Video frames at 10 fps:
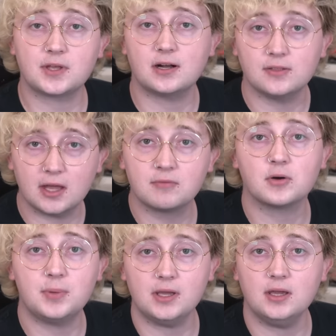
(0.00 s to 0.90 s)
that I'll
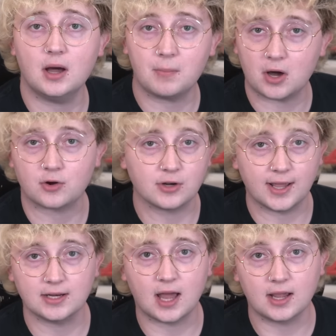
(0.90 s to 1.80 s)
never be a modern
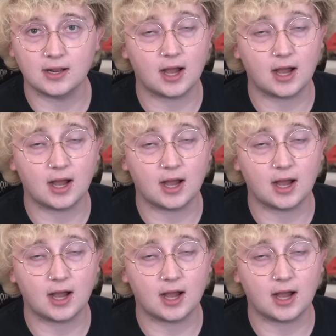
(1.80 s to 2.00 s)
day knight.